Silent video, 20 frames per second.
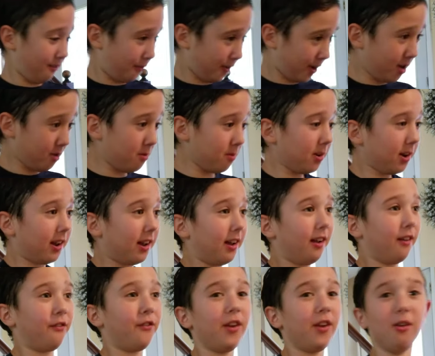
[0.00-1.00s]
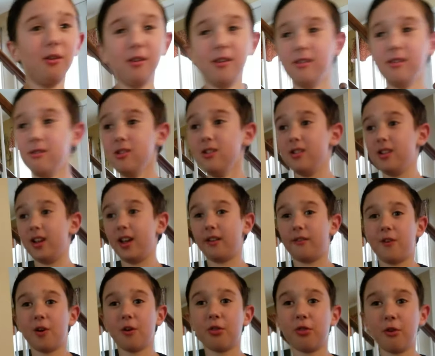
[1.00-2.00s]
If you, if you,
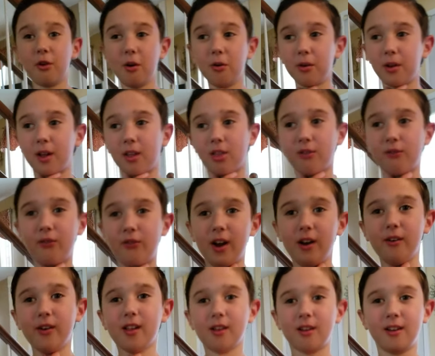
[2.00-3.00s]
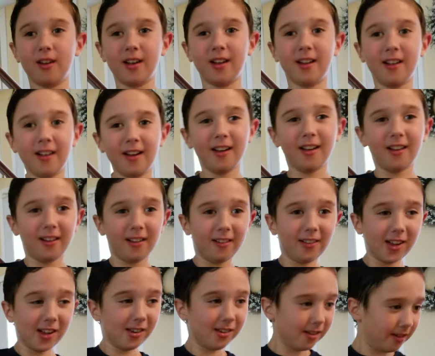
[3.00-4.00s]
if your throat gets very,
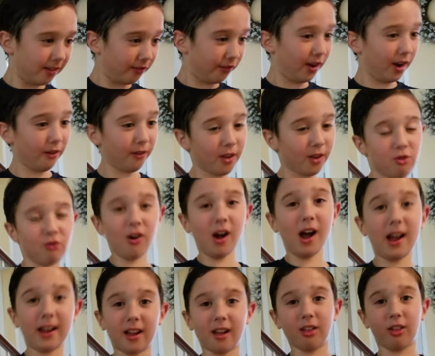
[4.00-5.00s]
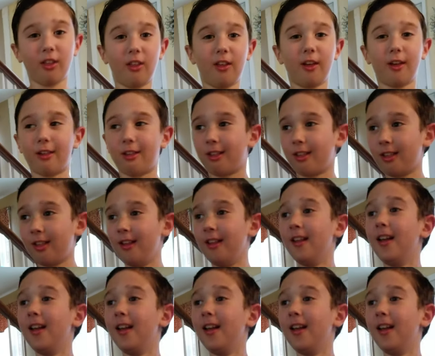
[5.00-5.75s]
very dry because of this,